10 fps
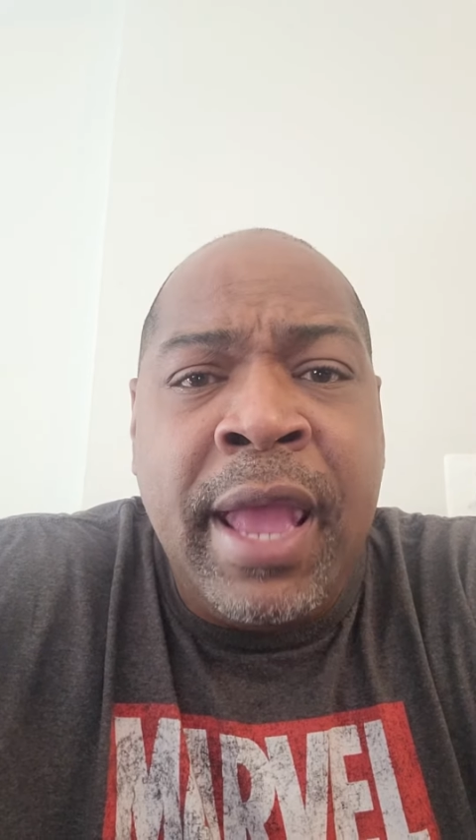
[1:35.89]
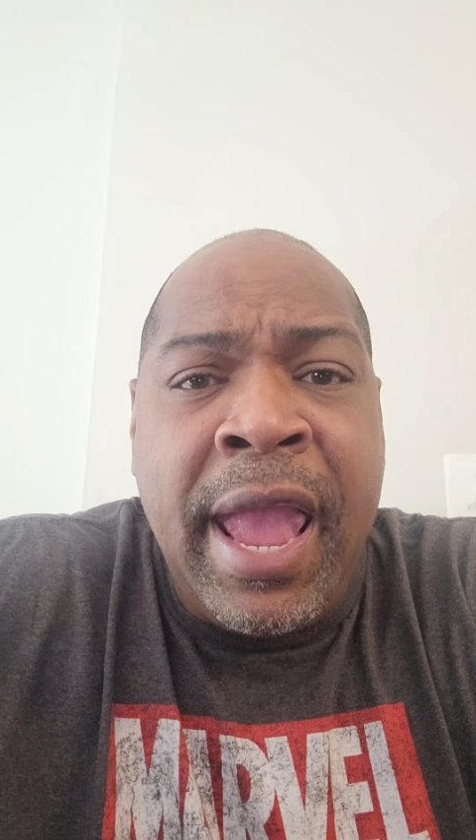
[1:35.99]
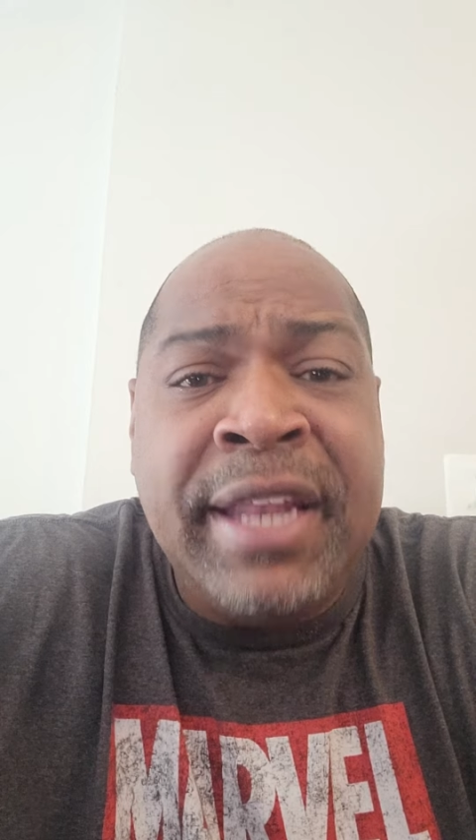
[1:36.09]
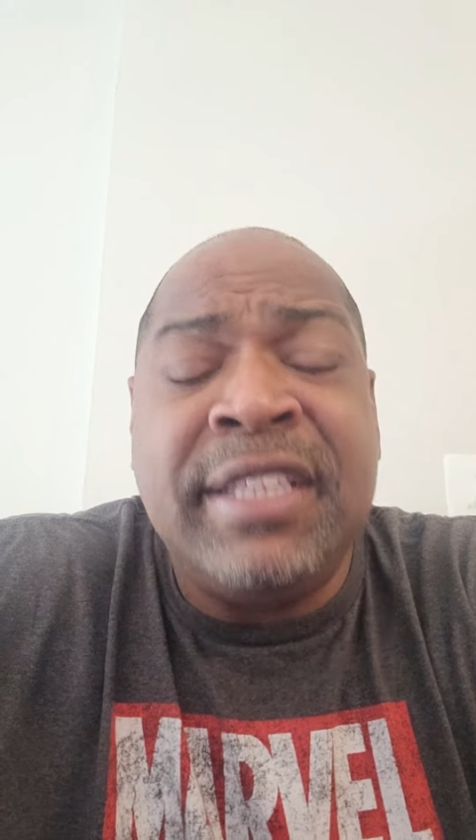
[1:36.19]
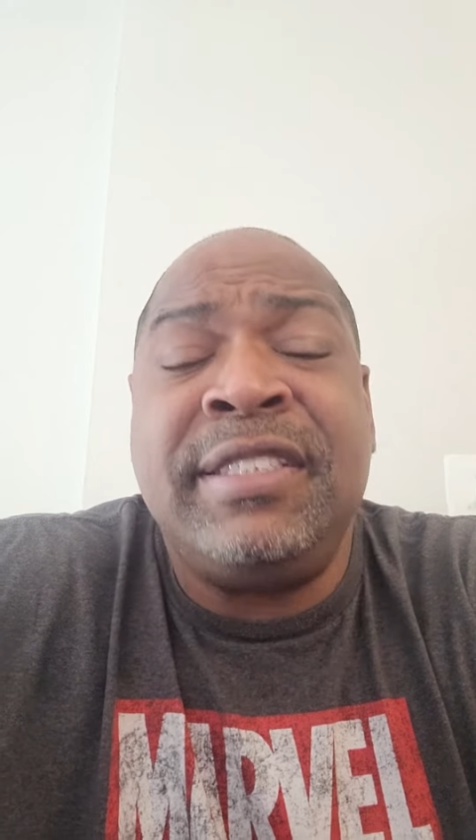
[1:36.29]

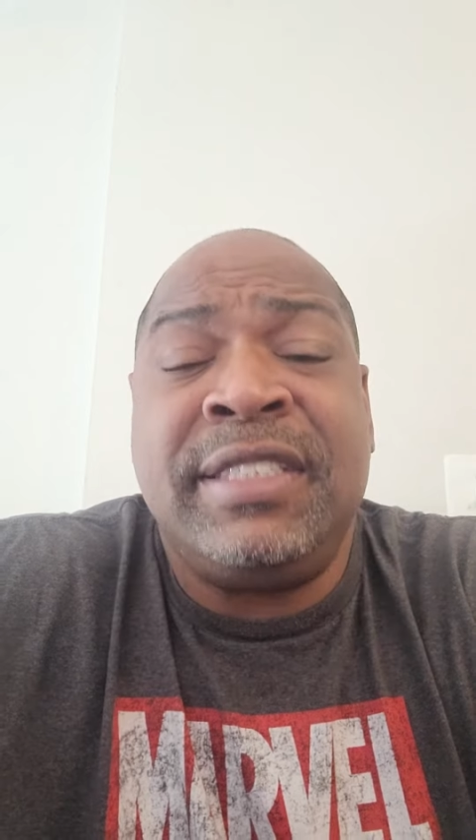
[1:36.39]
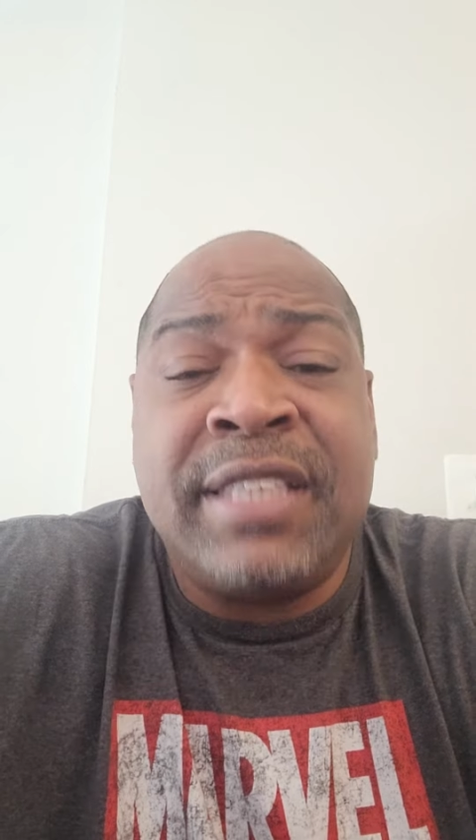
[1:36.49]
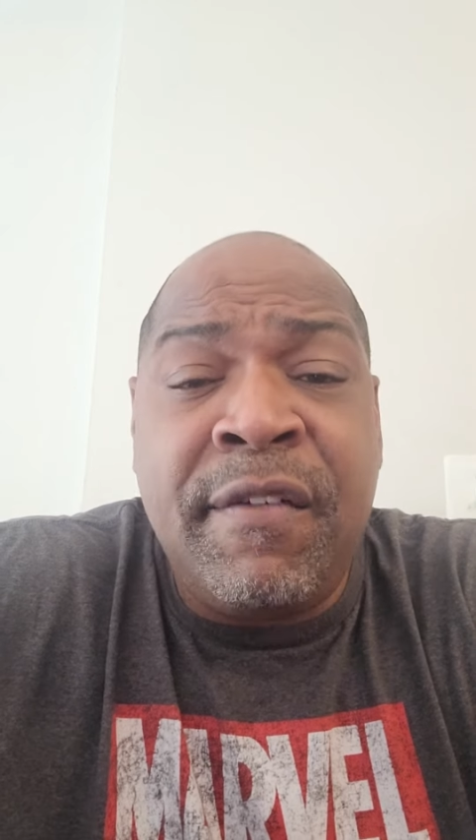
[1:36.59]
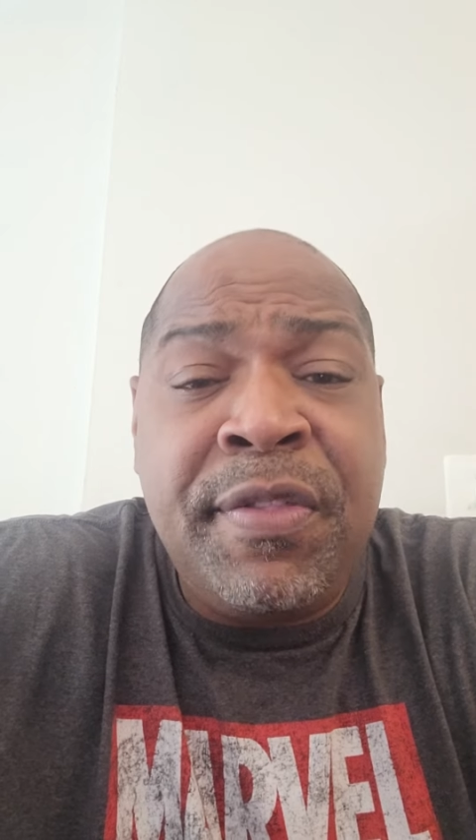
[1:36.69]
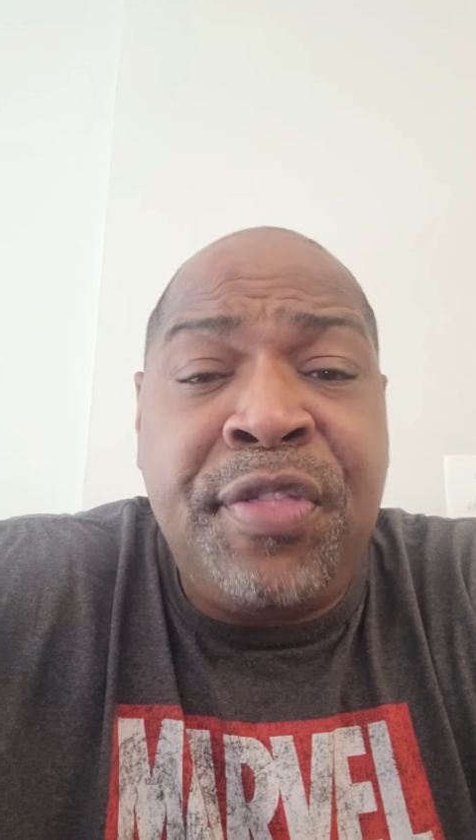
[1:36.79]
and his
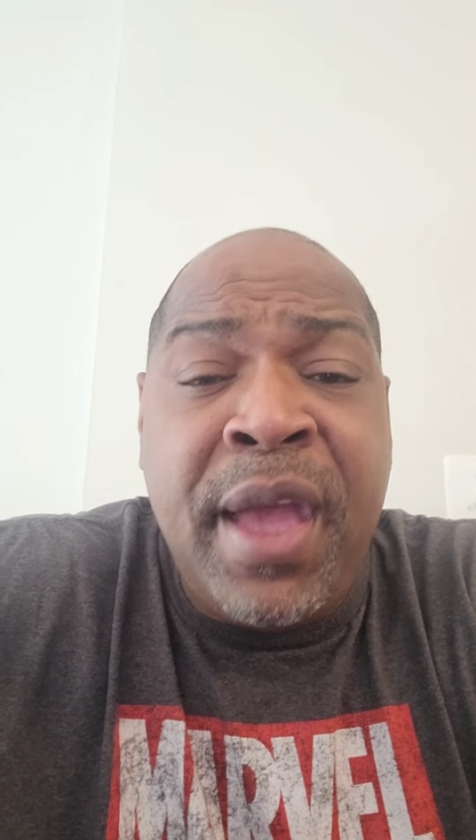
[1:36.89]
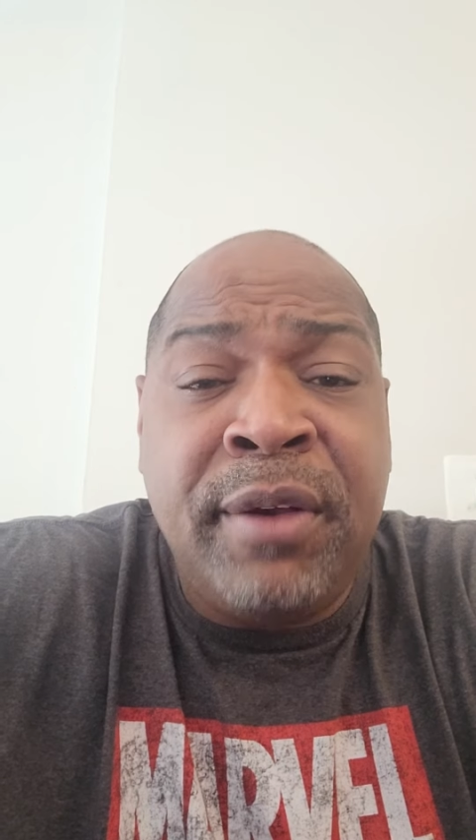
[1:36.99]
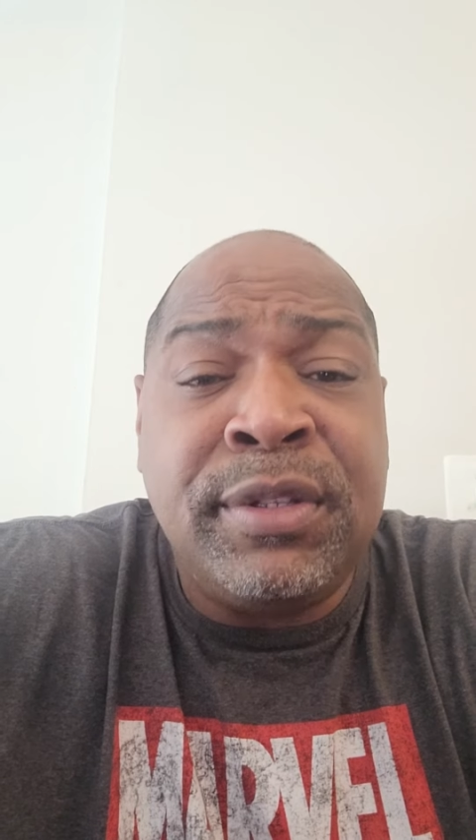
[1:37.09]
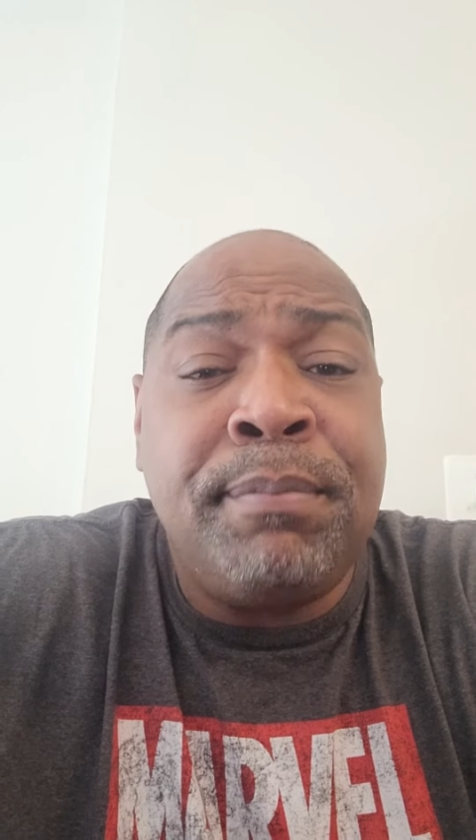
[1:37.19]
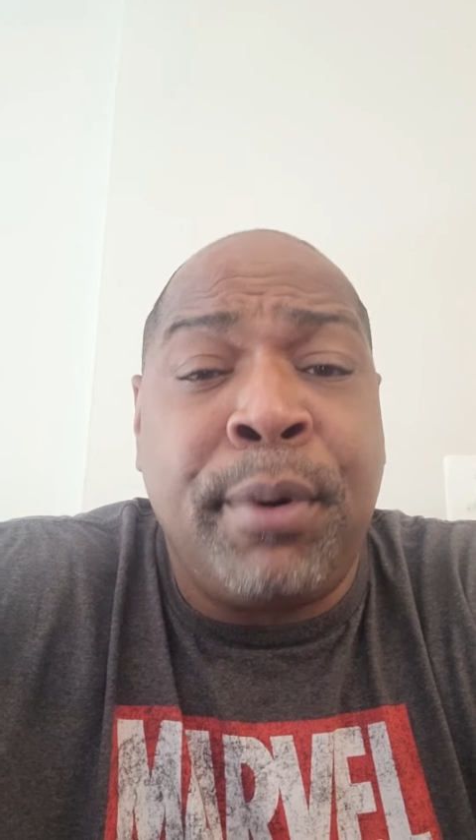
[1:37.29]

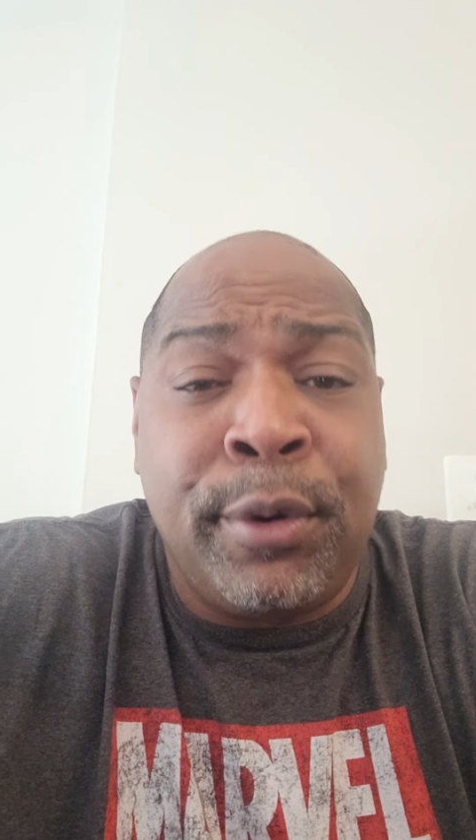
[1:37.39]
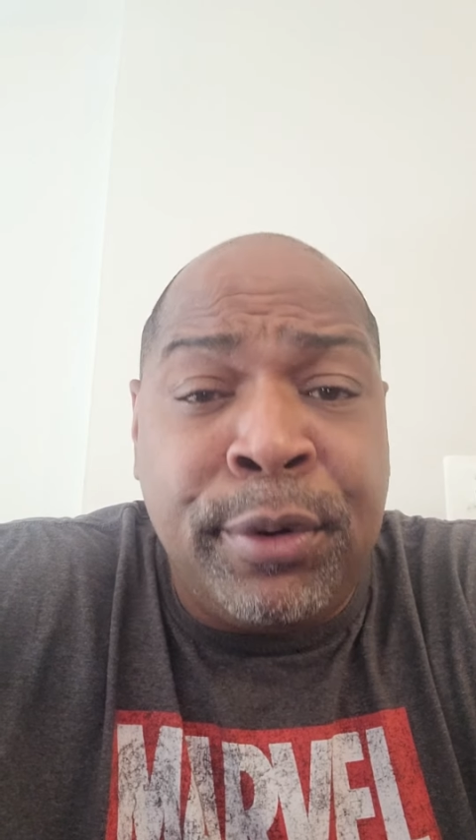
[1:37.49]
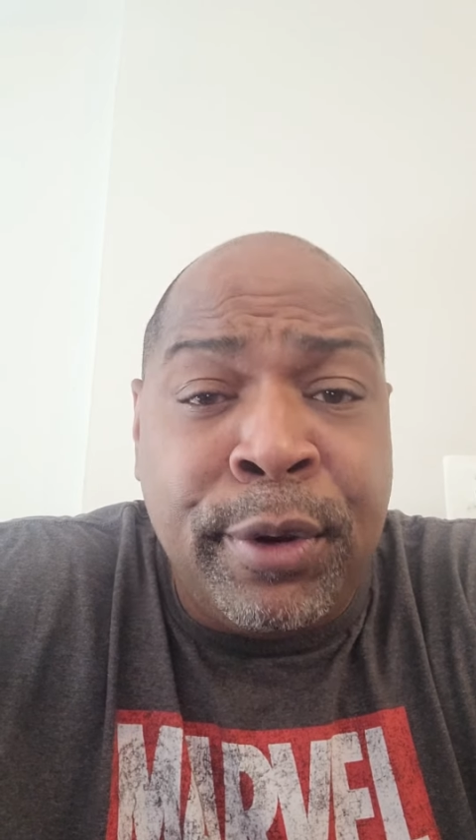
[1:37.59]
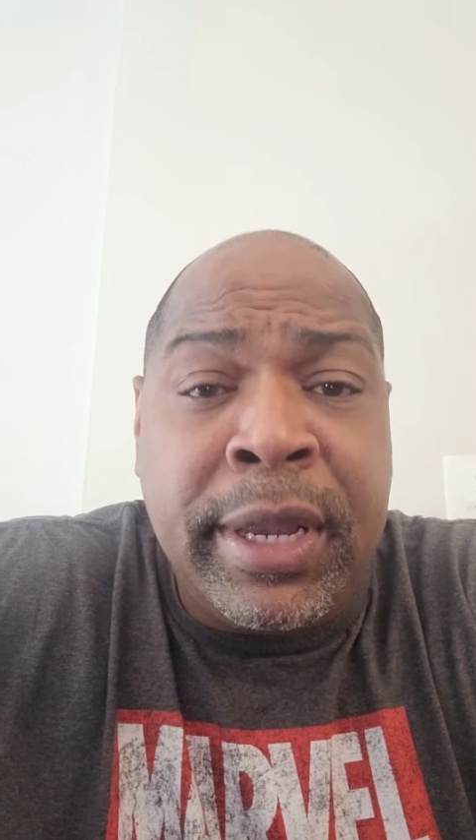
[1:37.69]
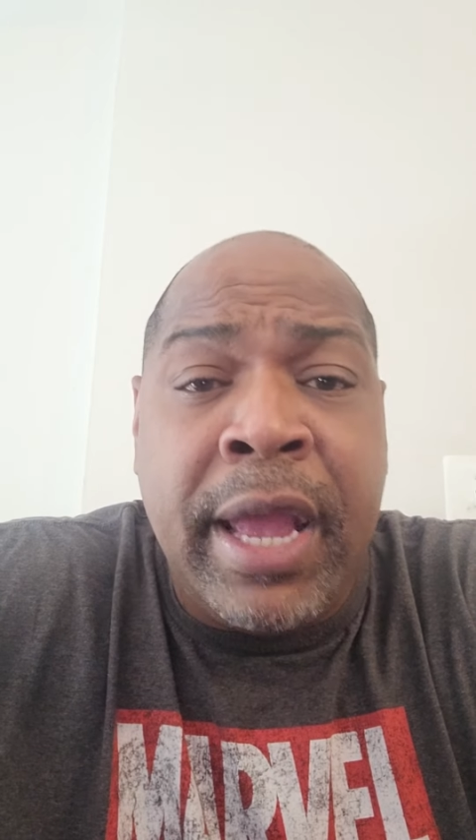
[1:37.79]
7,000
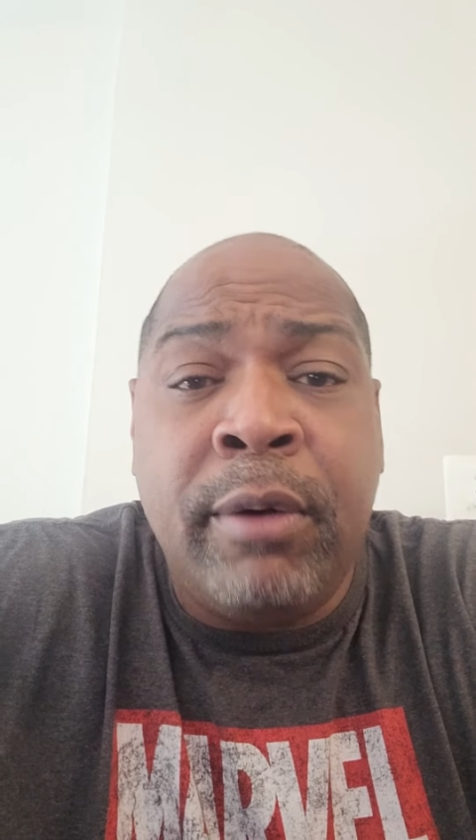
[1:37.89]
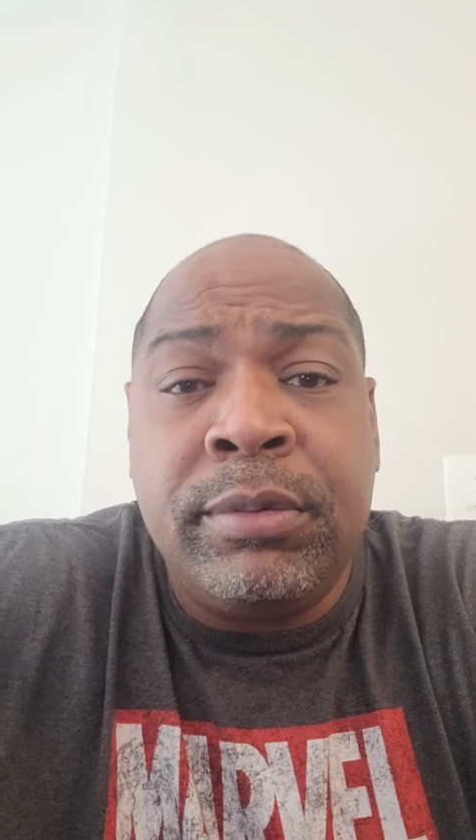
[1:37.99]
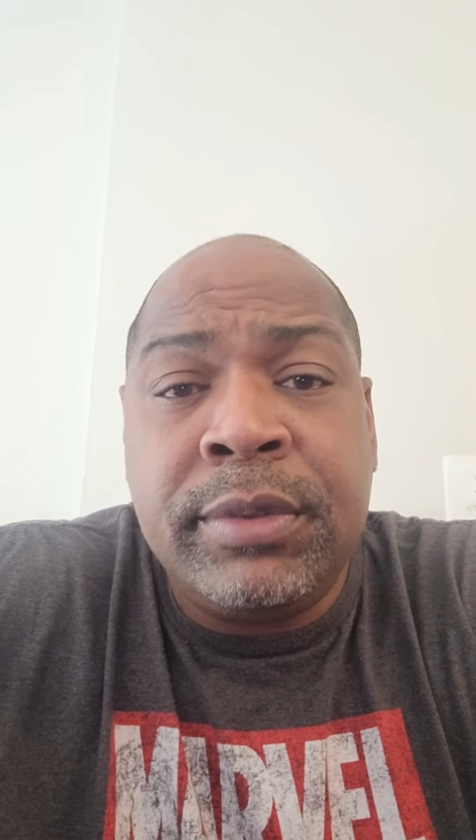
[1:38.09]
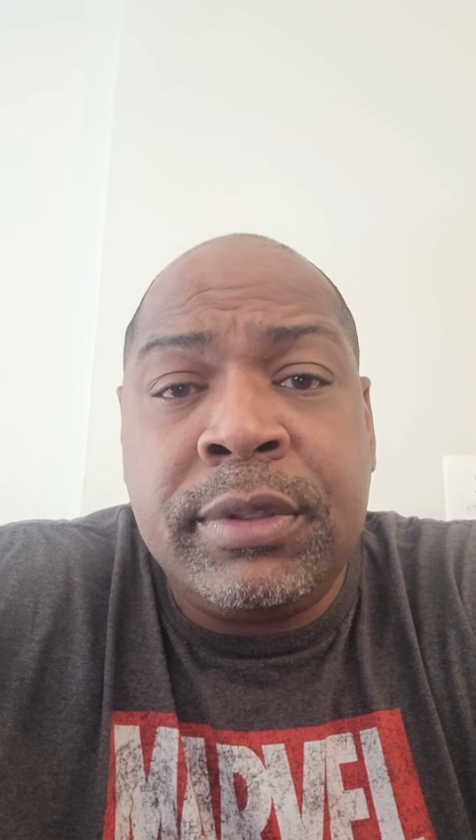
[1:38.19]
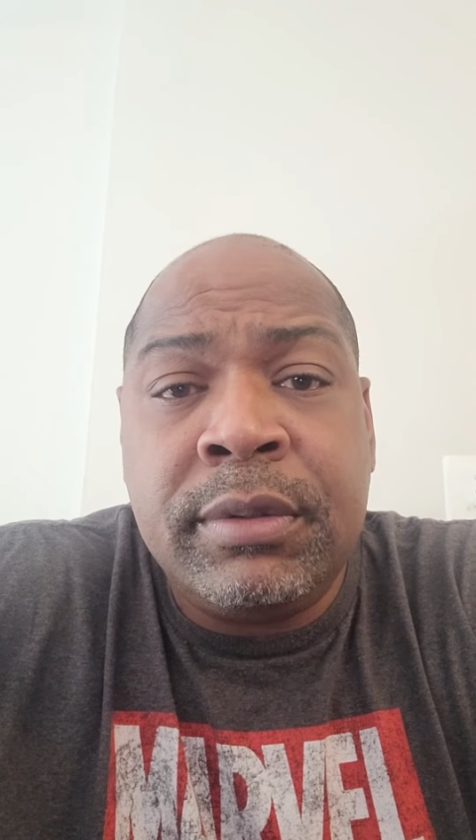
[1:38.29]
burner
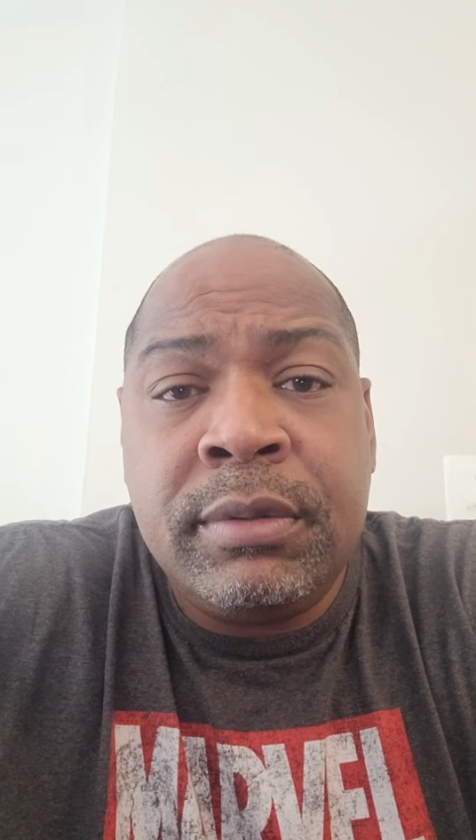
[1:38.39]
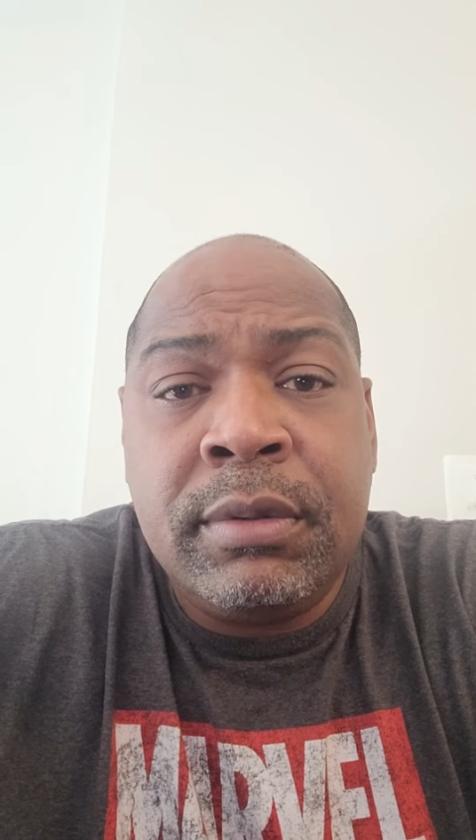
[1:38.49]
accounts.